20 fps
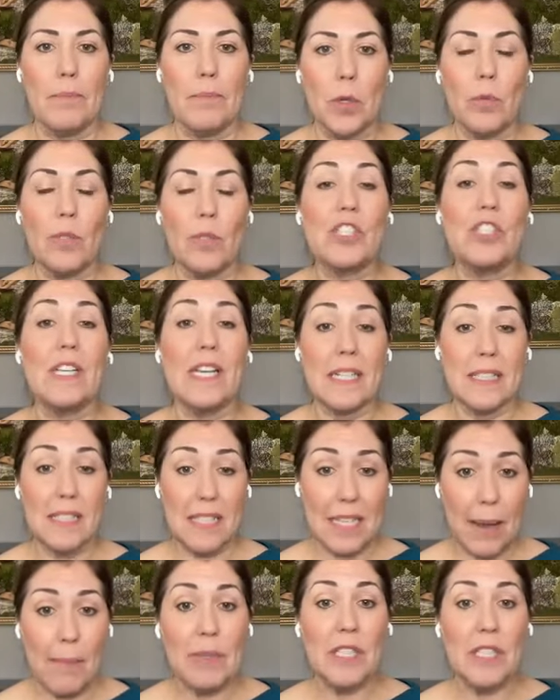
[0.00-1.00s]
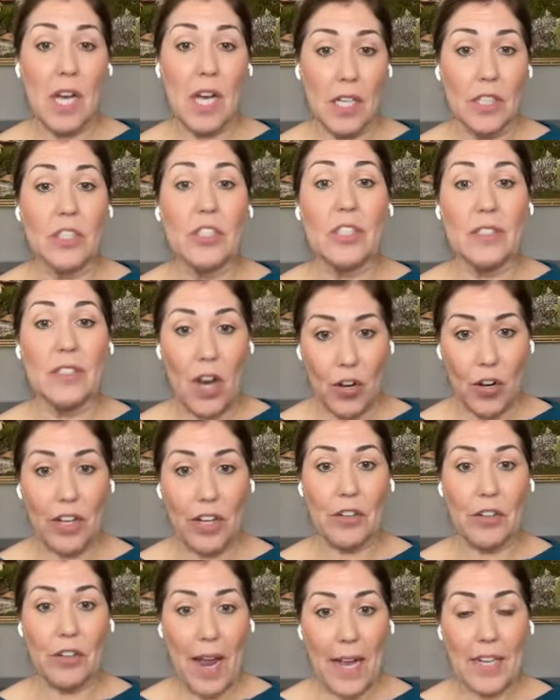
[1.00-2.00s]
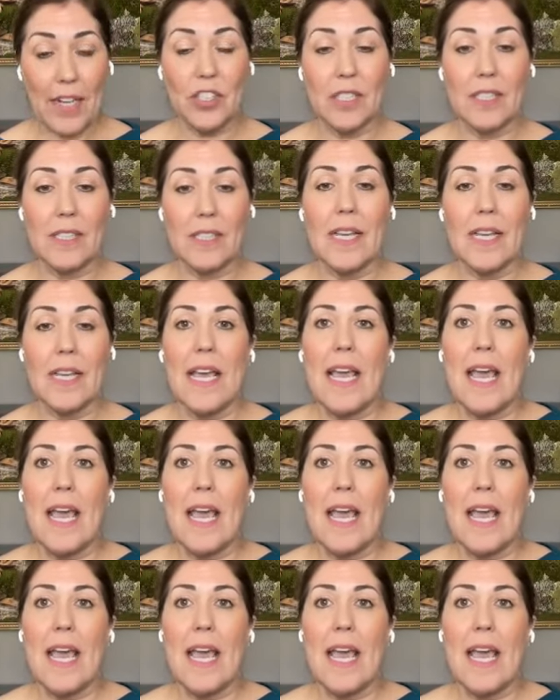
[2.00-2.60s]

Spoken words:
which then sabotage our interactions.